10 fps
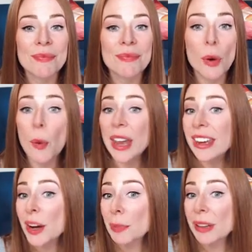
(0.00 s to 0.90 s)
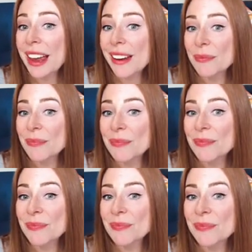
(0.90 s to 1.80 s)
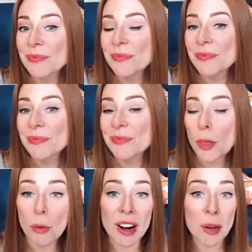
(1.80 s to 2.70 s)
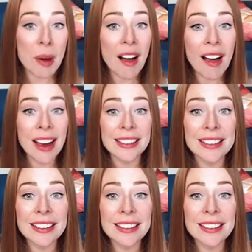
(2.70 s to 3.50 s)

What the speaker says: the waking up late, the running behind,